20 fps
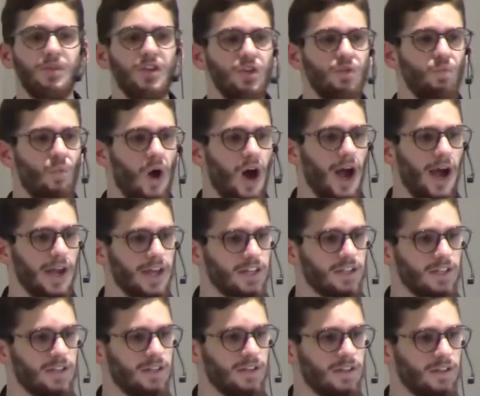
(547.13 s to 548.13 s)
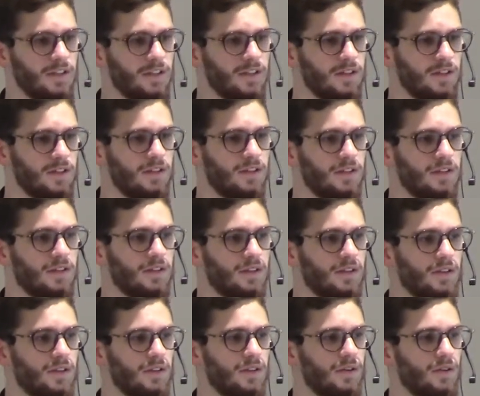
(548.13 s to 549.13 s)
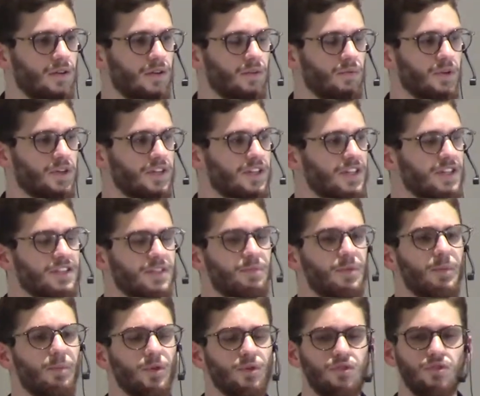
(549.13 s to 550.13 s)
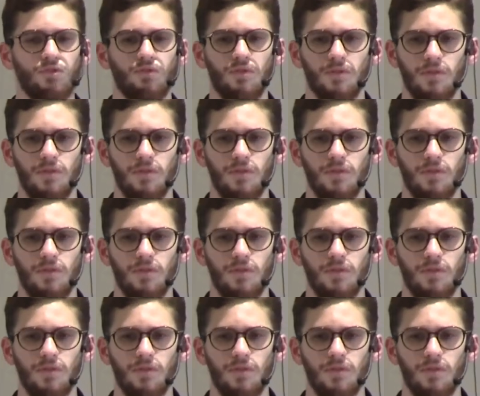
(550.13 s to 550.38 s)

Meanwhile, what did his people do?